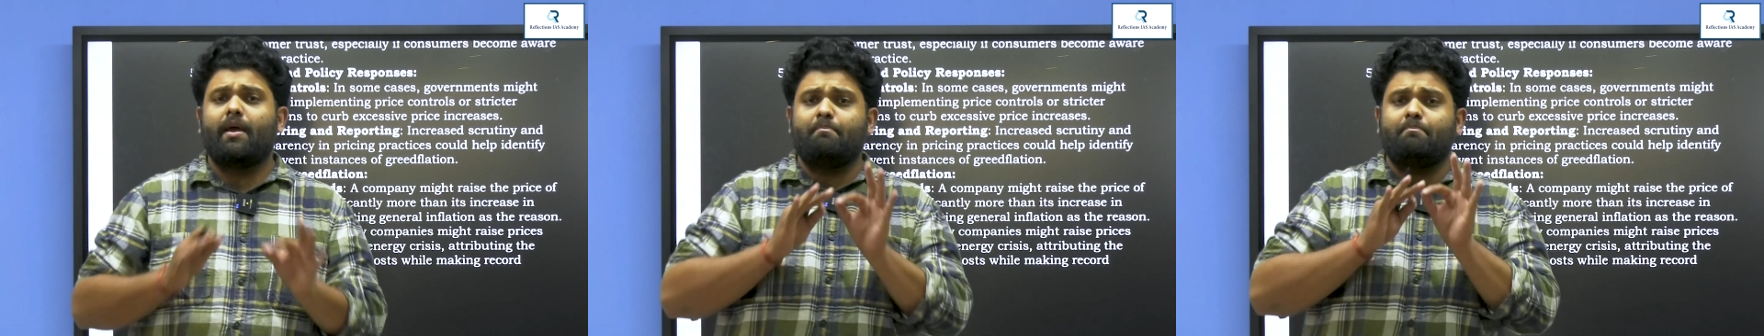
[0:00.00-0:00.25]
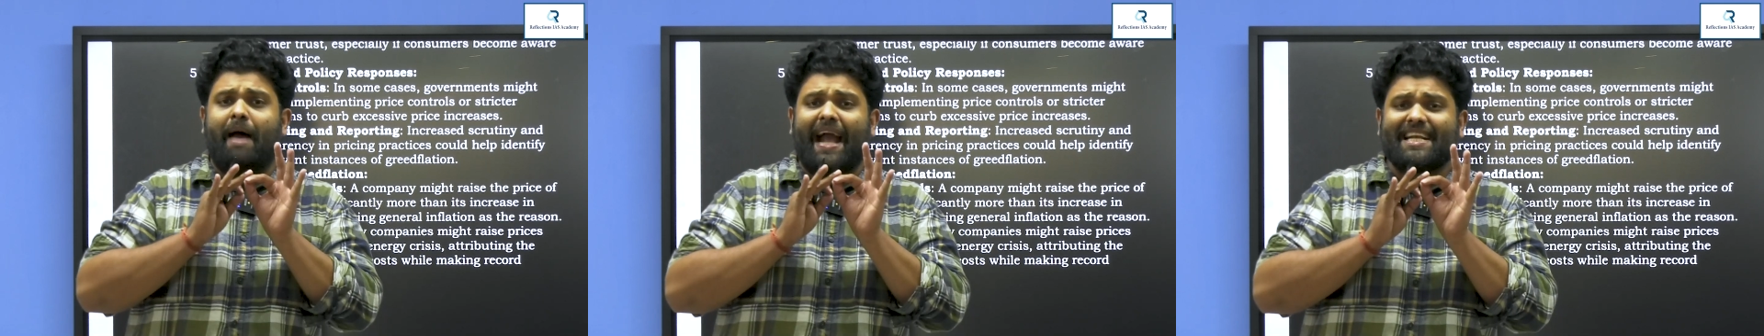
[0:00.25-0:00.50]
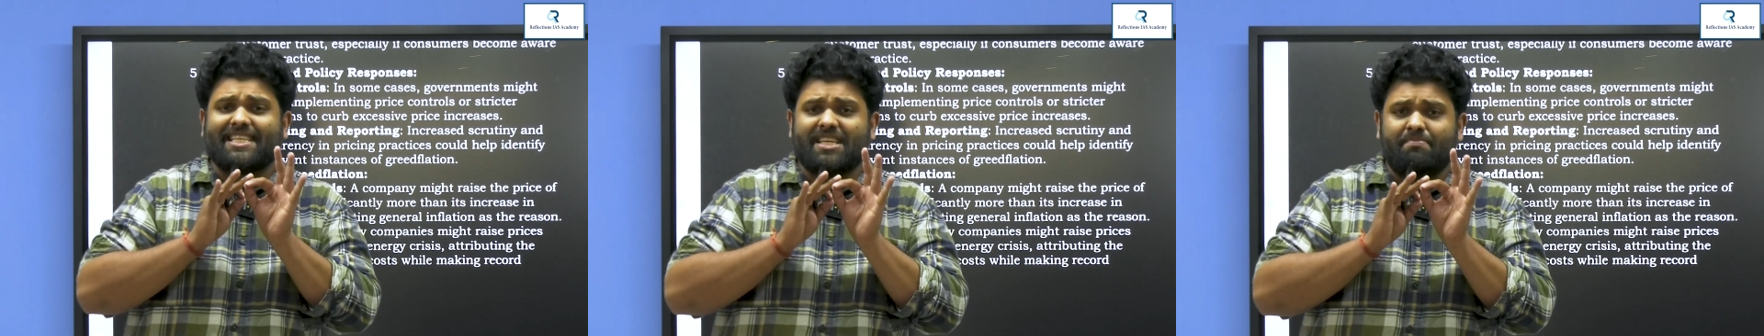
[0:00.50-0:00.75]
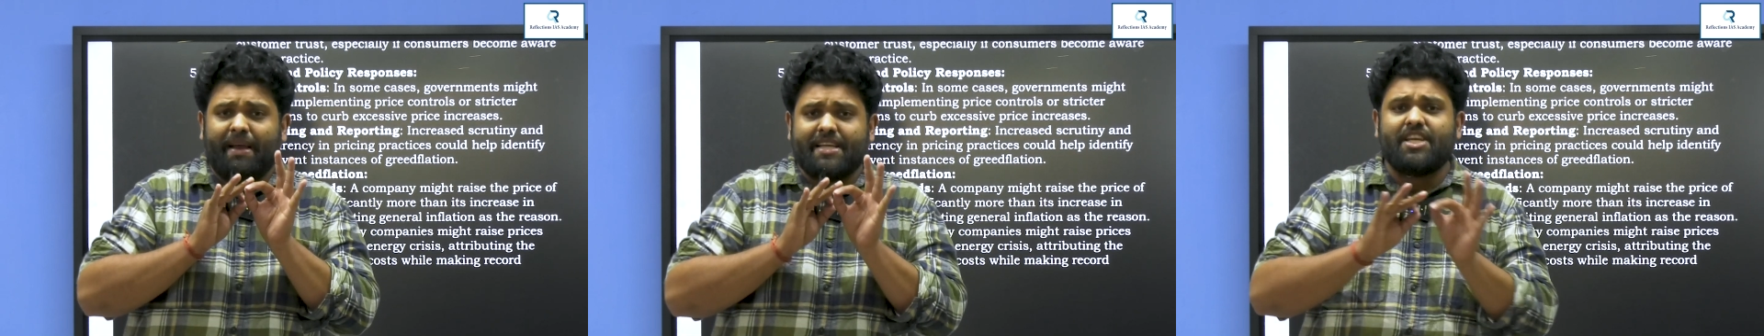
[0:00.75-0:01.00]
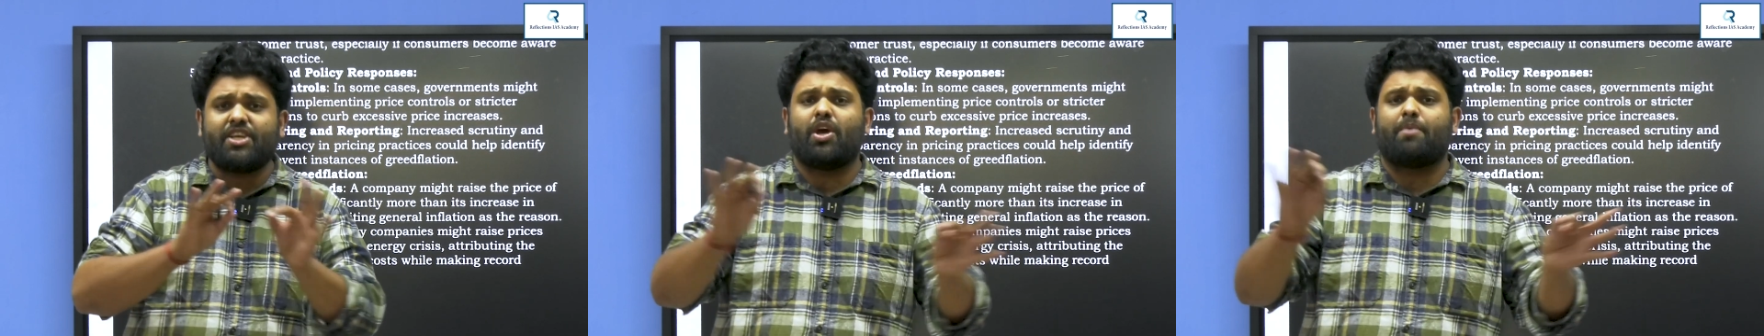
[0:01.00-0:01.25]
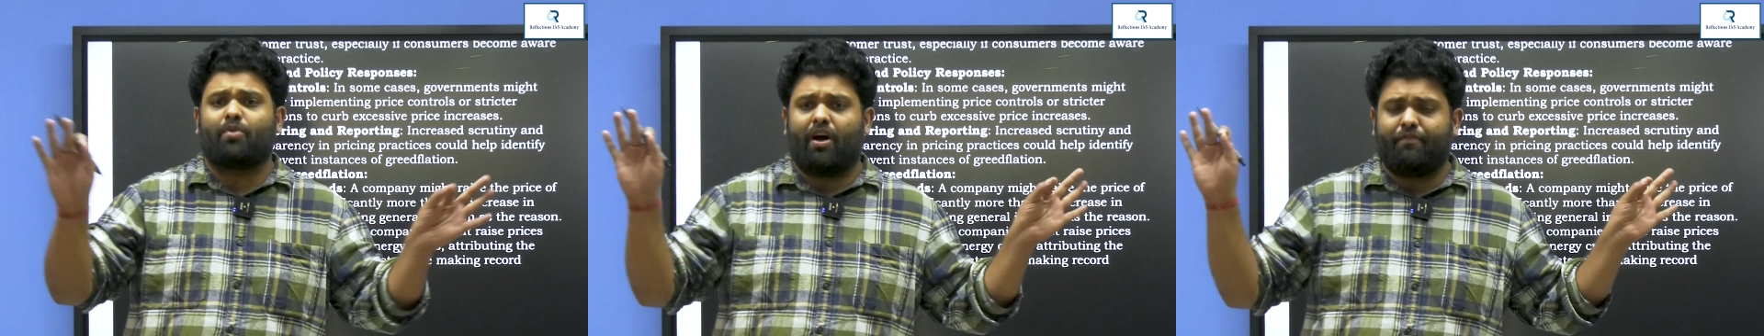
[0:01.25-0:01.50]
maximizing
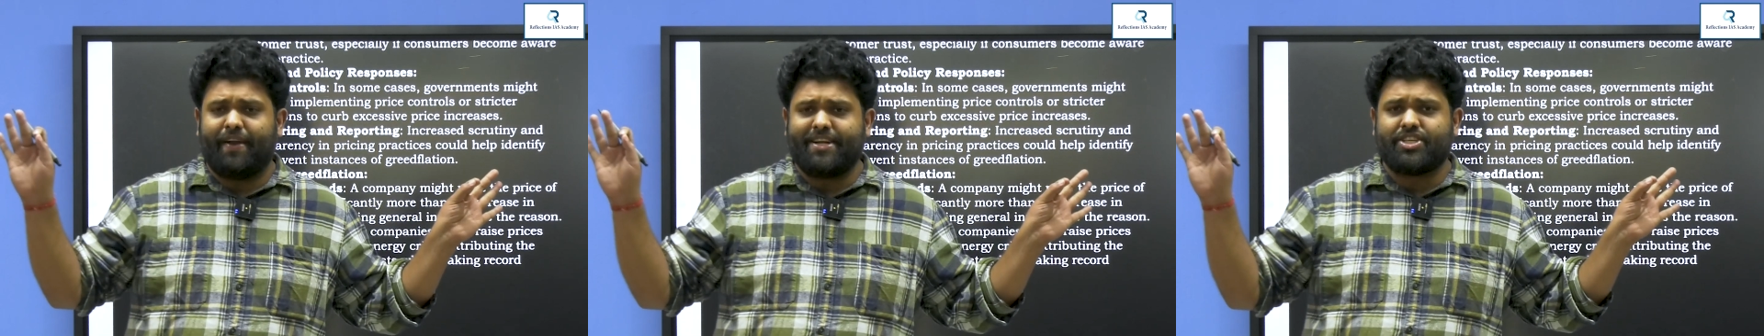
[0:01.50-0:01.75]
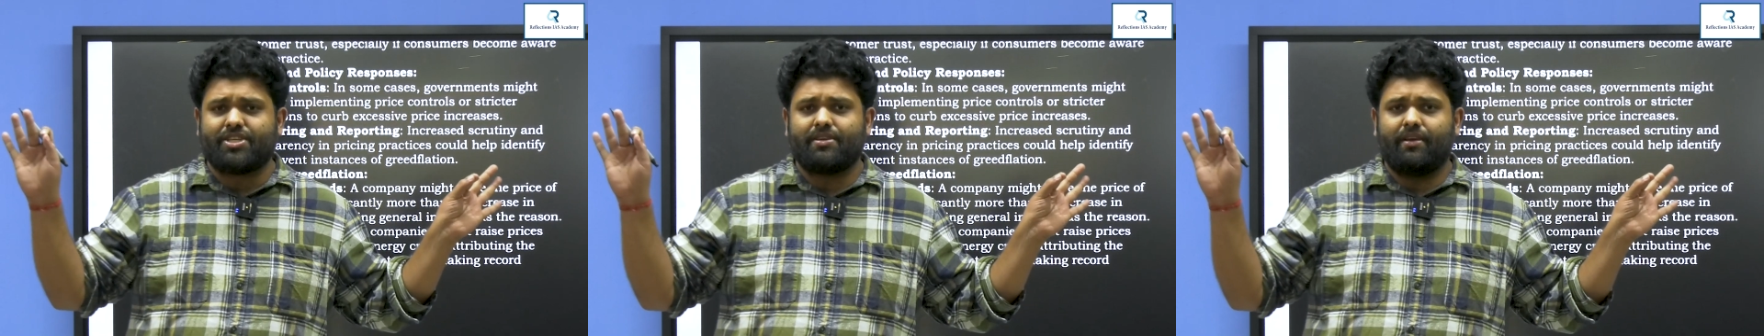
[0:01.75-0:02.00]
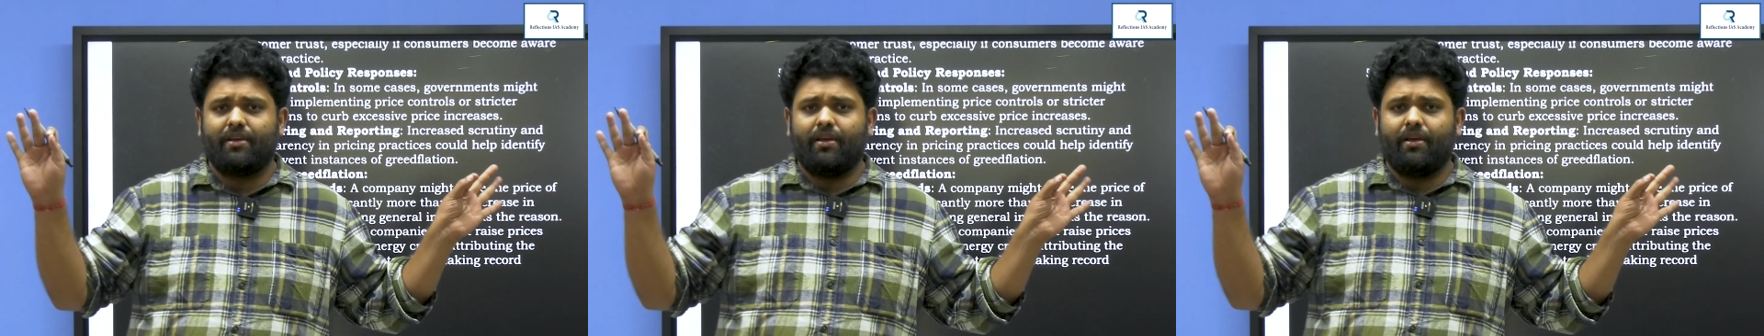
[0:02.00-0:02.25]
your profits,